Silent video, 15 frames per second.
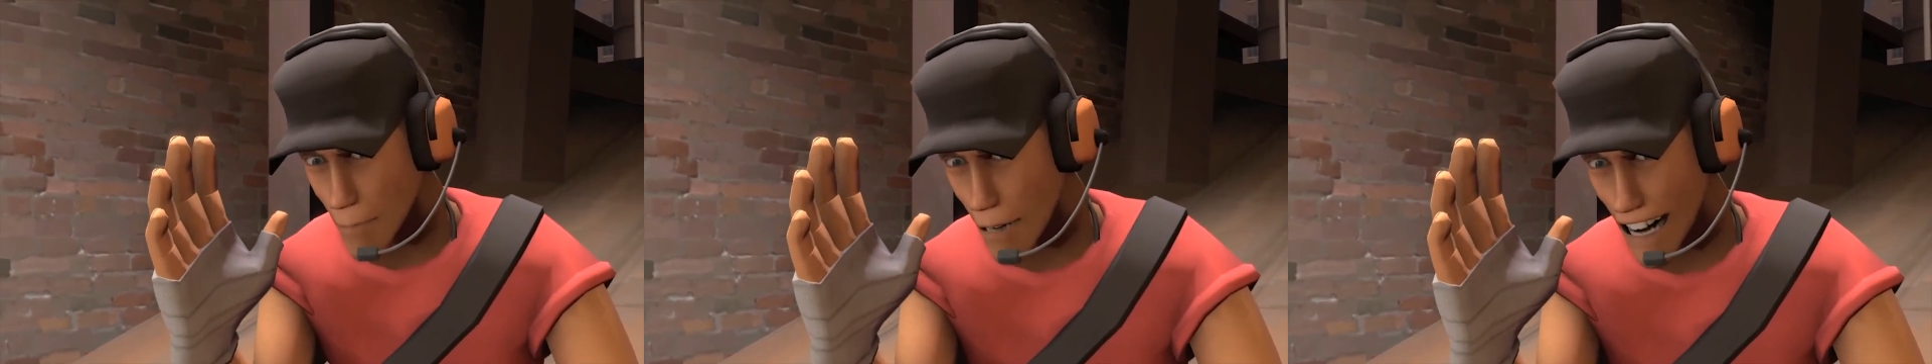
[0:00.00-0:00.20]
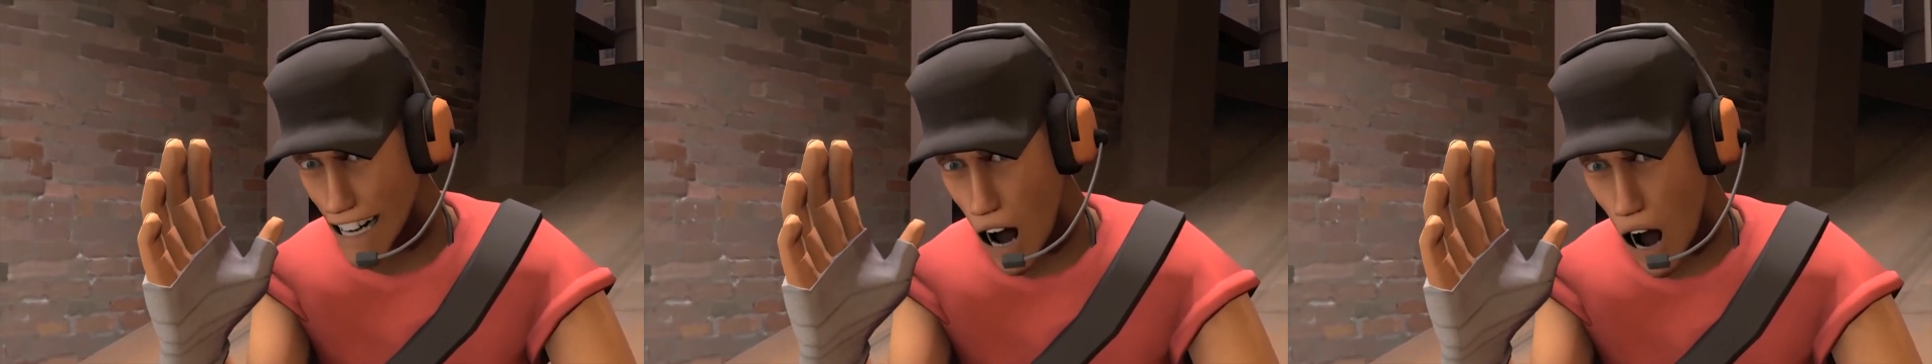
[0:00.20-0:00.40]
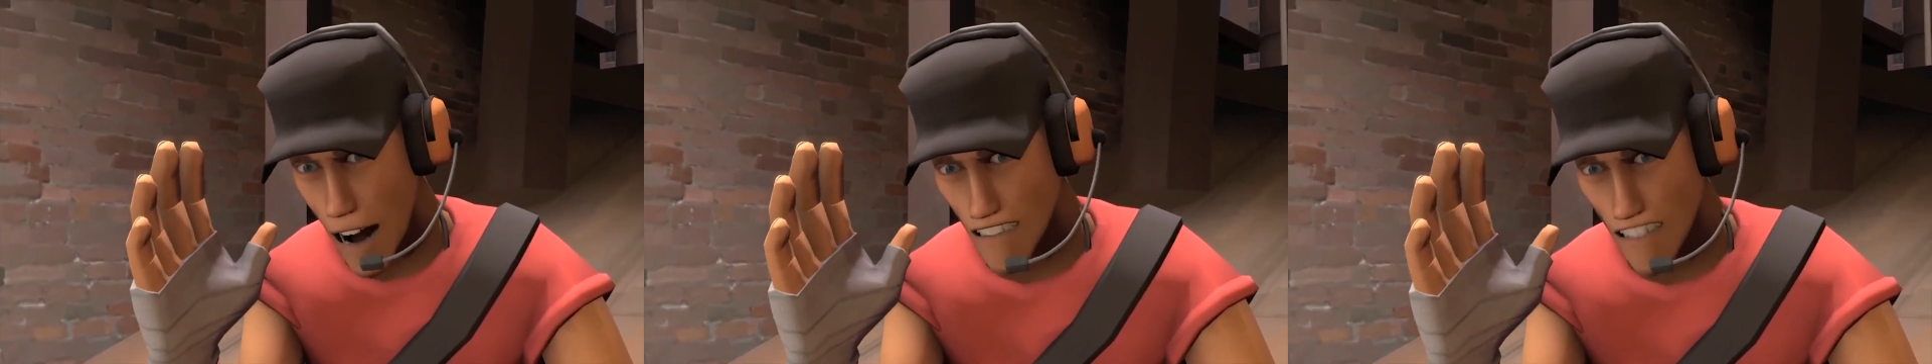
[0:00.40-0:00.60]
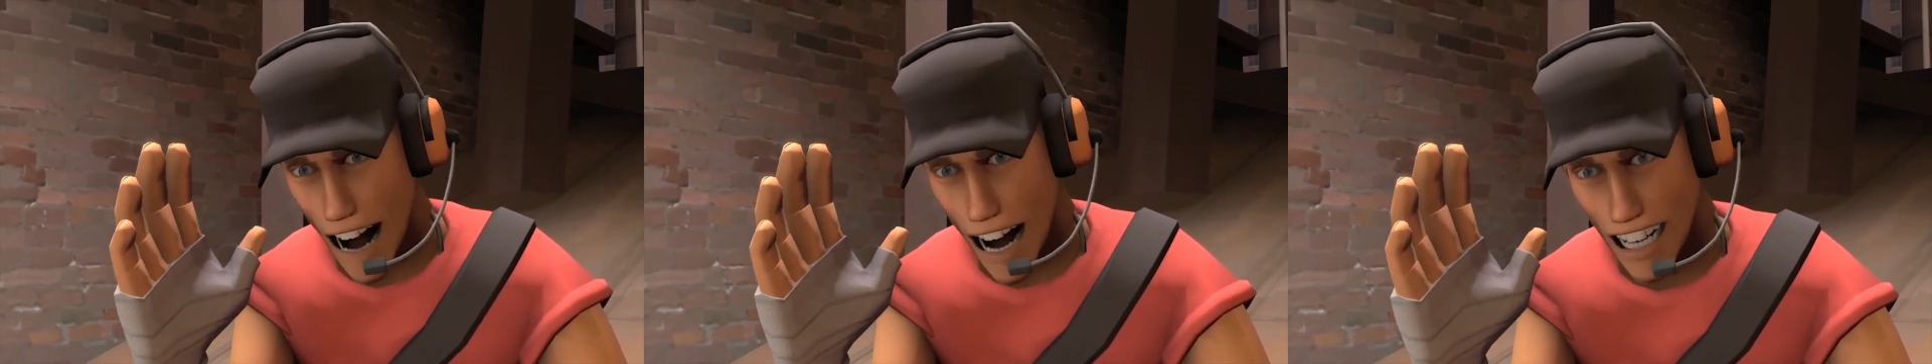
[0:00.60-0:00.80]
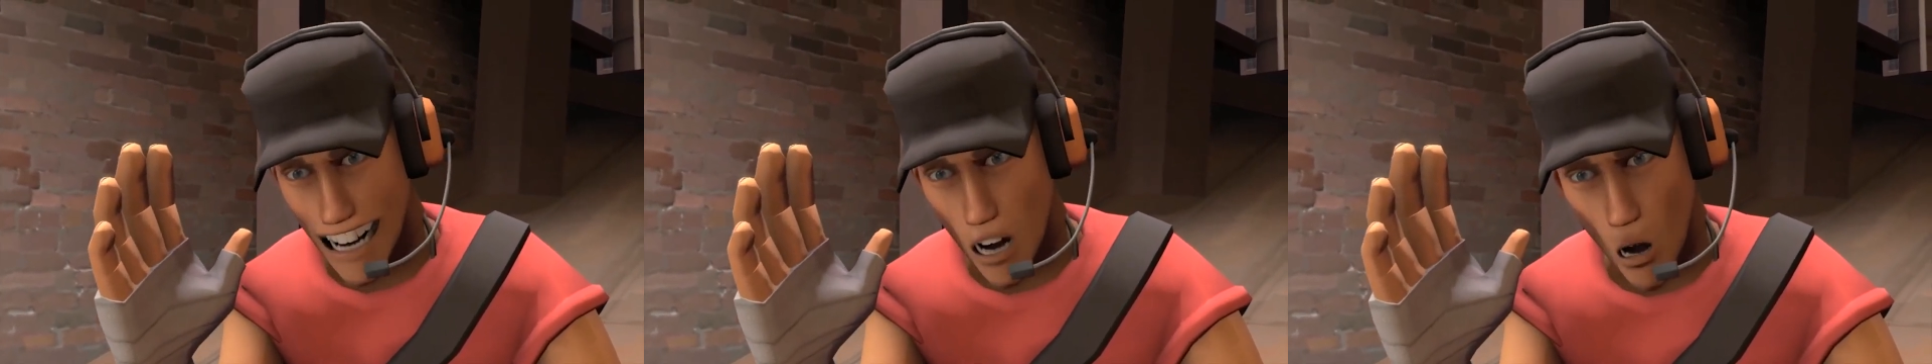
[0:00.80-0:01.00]
is what
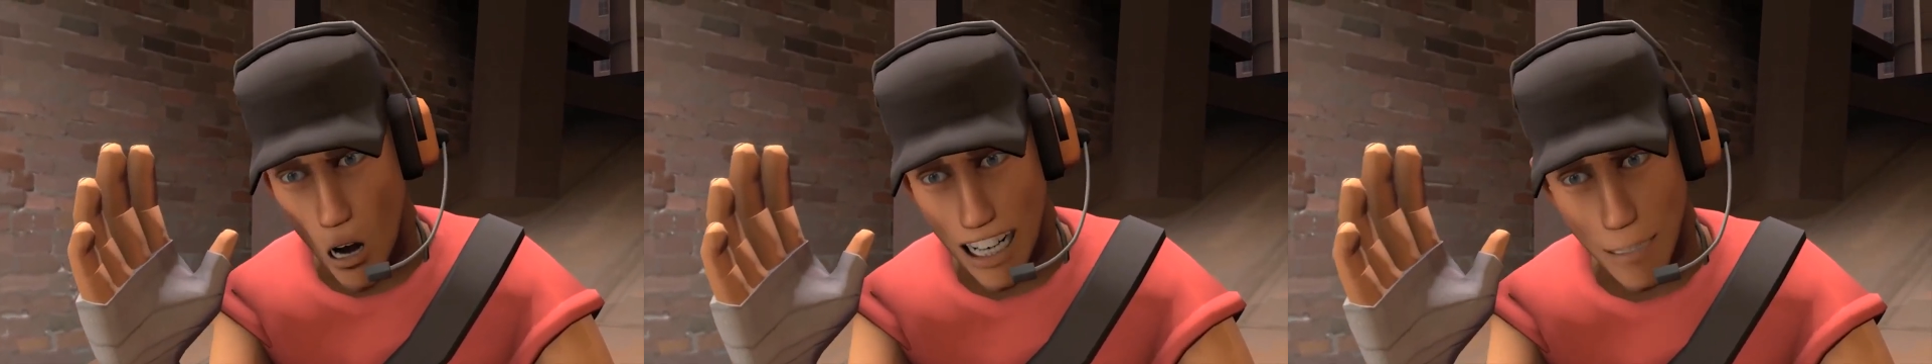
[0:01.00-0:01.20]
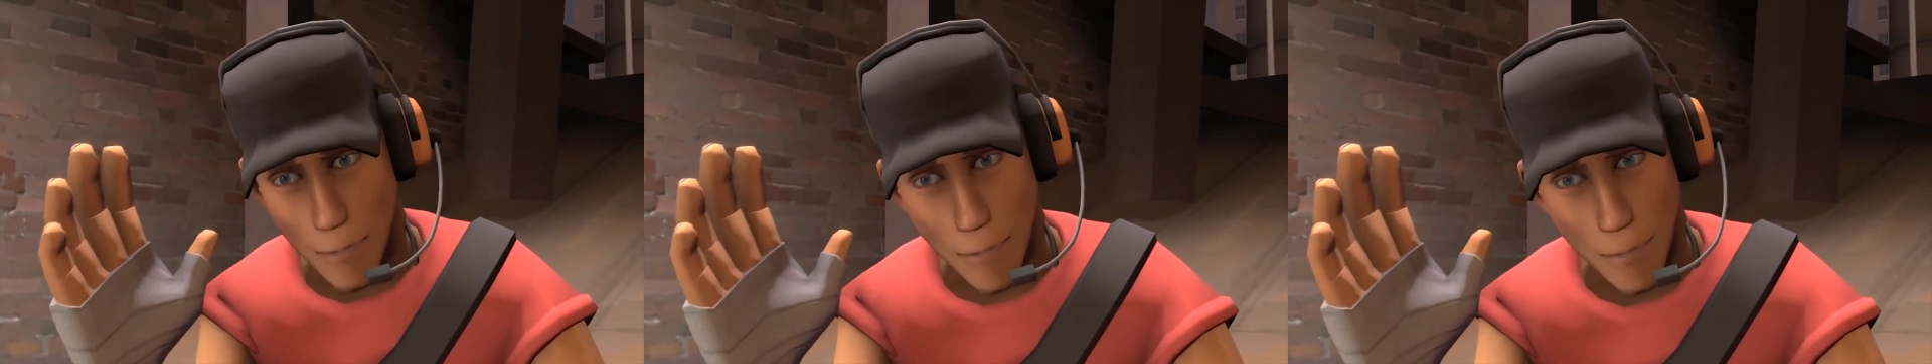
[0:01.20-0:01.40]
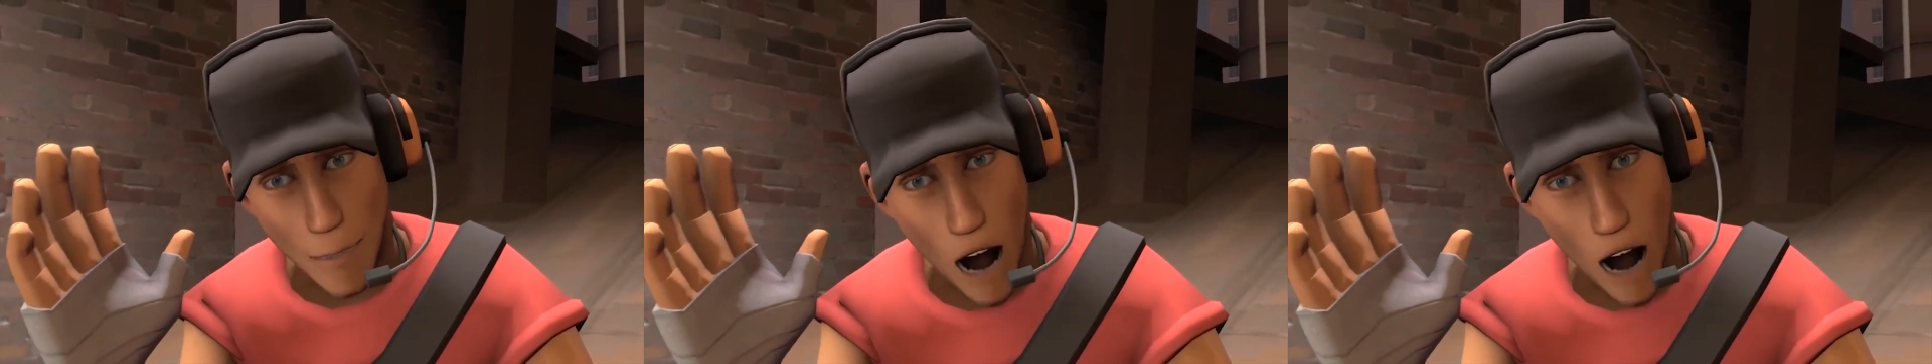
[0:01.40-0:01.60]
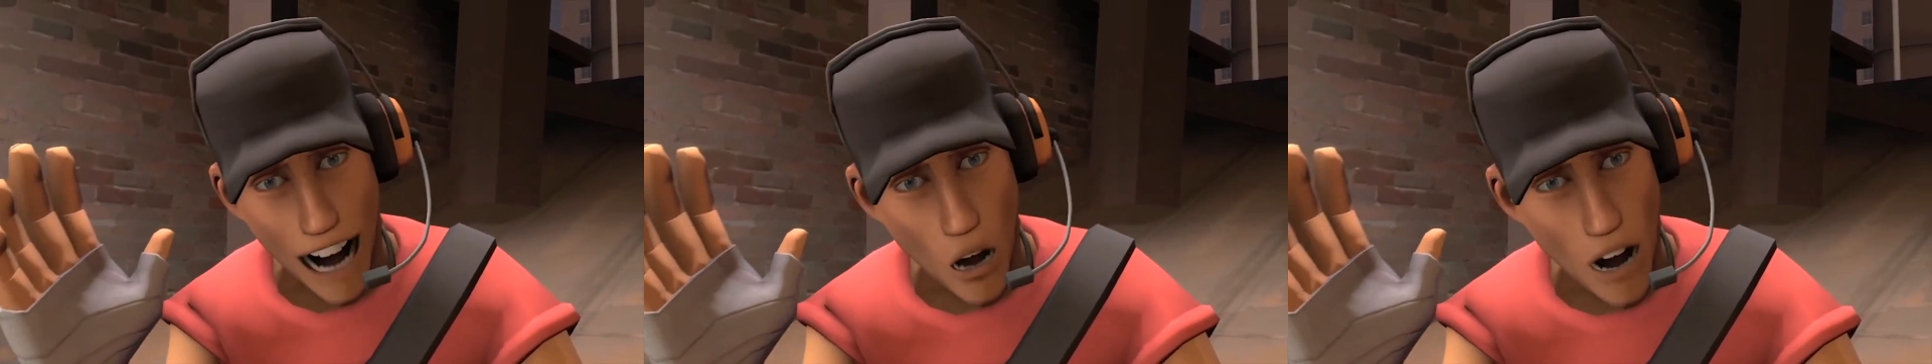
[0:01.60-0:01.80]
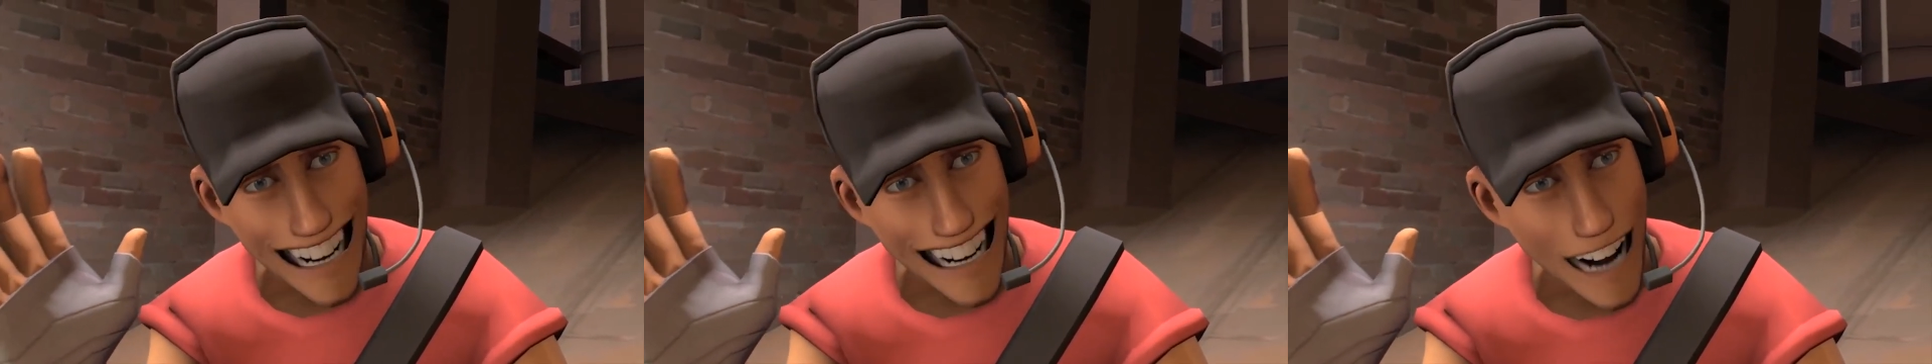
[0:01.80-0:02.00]
happens
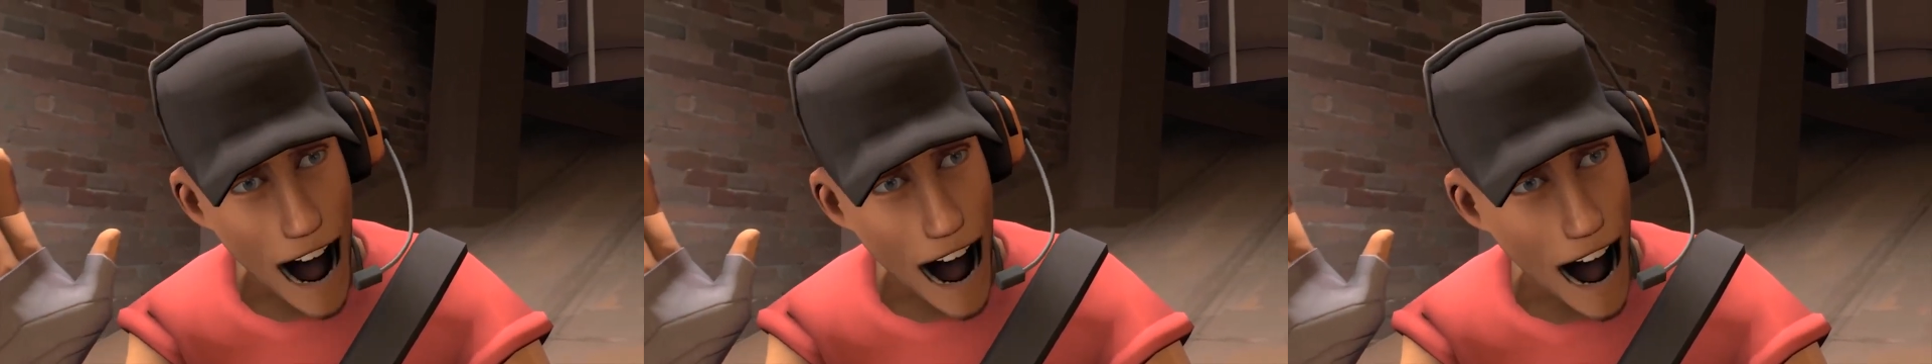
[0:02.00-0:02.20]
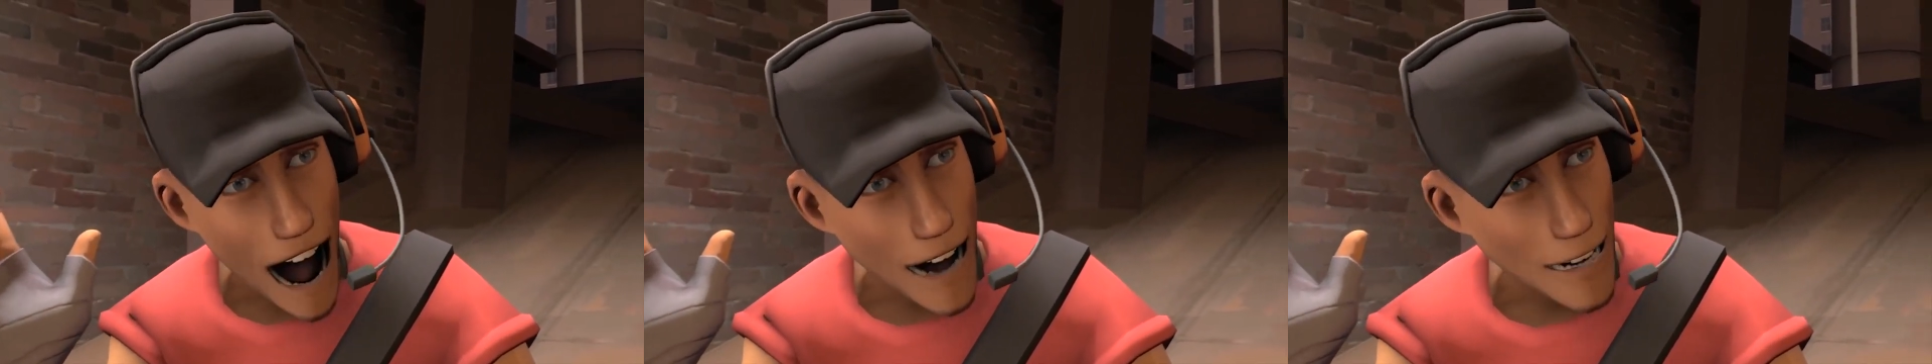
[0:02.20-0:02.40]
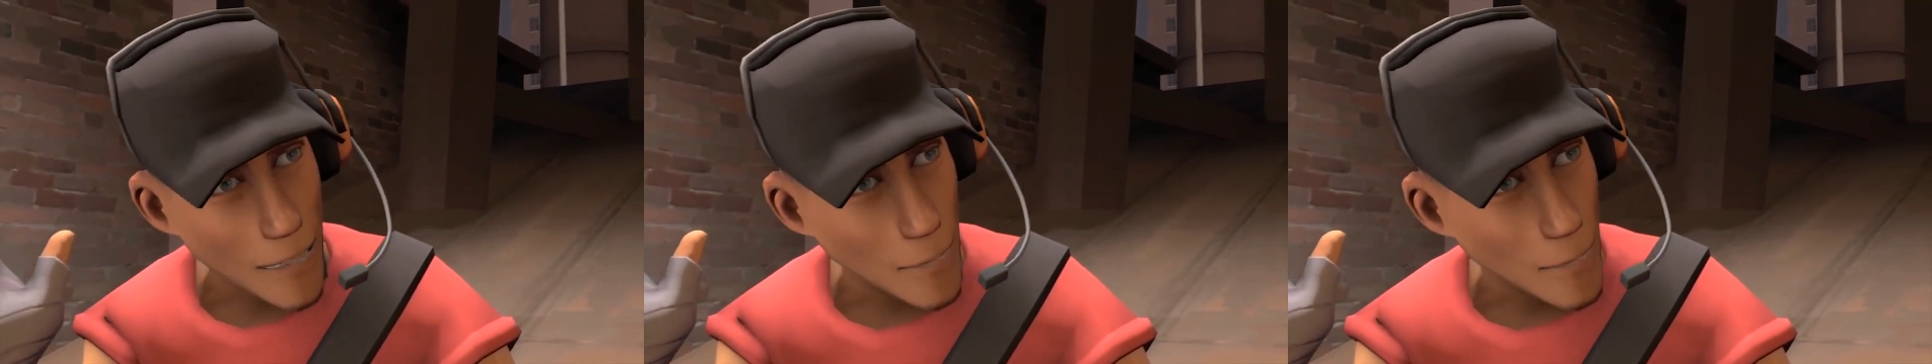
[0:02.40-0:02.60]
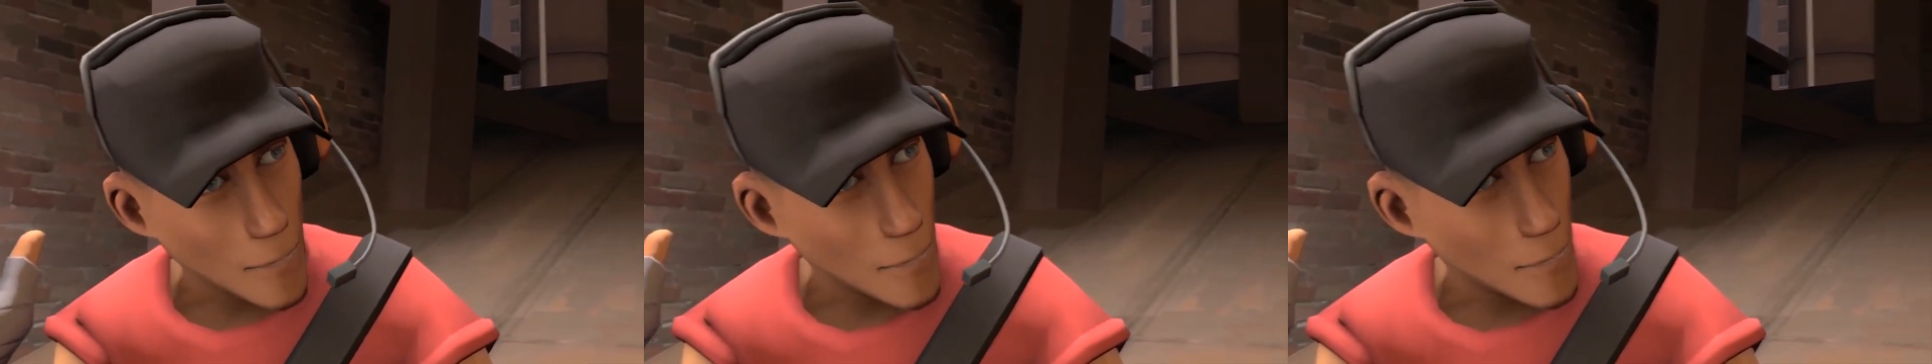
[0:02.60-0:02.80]
when we die.